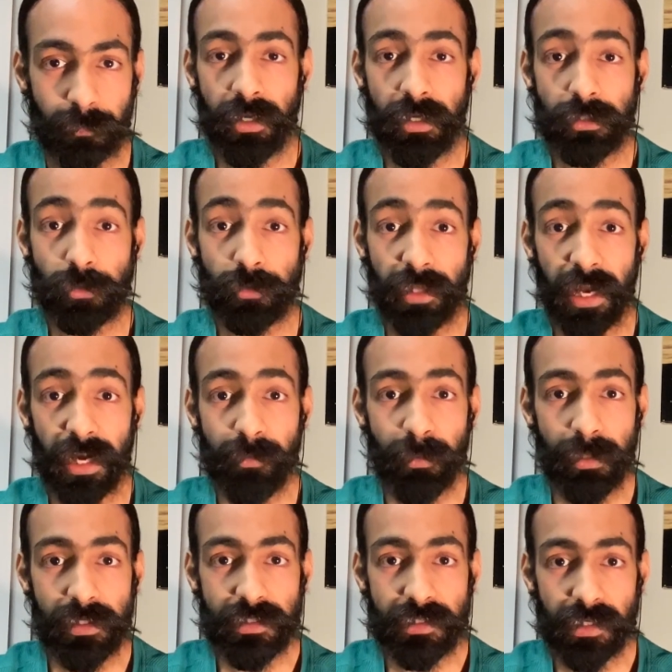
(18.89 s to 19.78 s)
So that
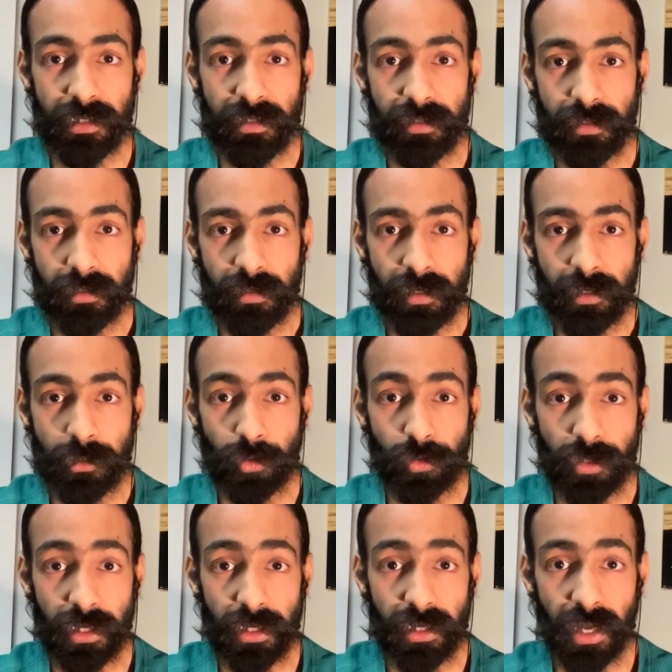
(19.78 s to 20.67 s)
being said,
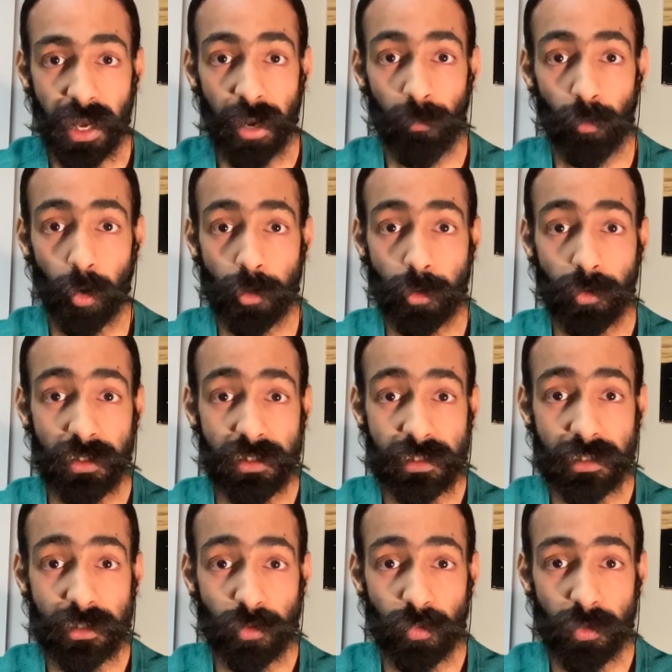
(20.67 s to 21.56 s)
today I want to
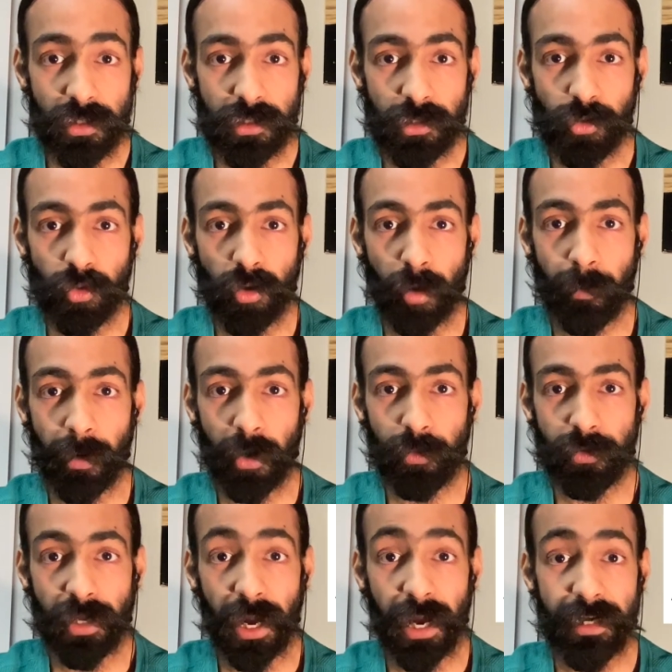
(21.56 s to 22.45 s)
discuss with you
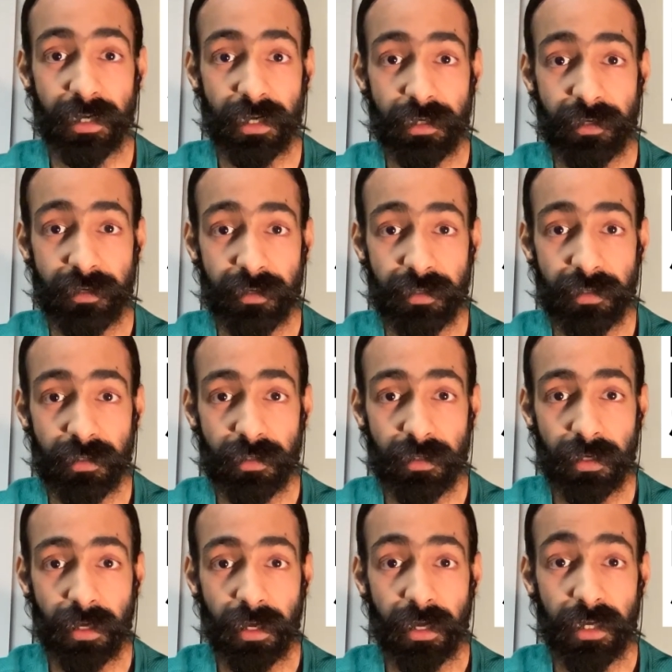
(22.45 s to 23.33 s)
about identity
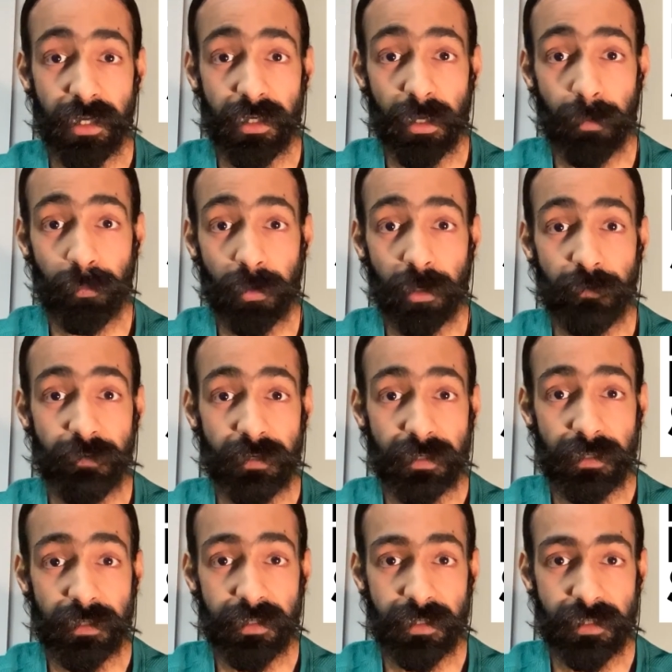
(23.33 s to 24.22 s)
in a
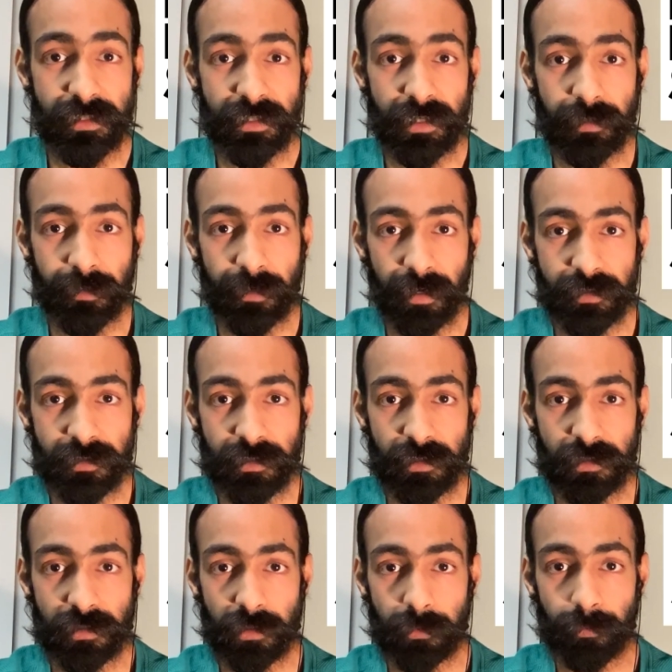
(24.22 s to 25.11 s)
perfectly decentralized
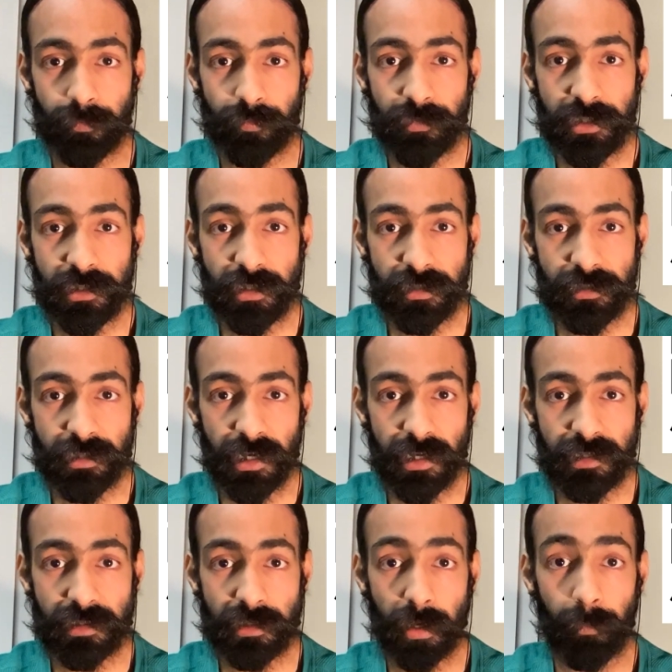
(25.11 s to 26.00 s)
system such
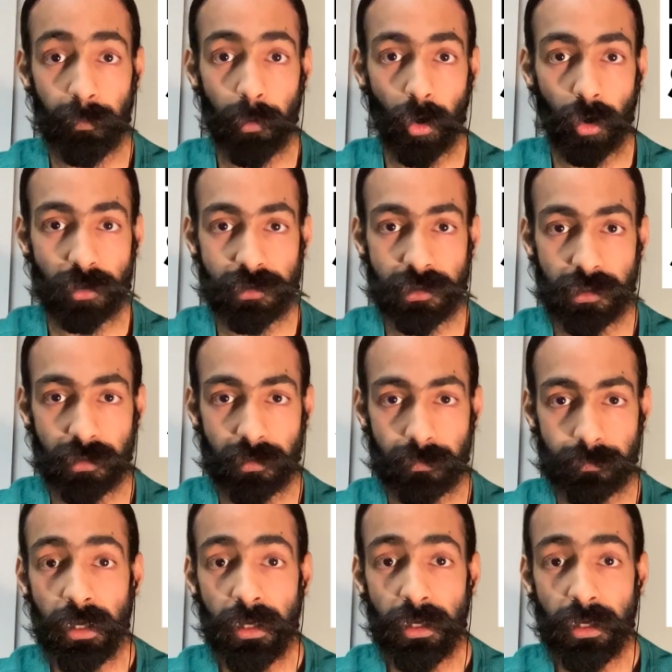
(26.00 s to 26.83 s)
as a blockchain.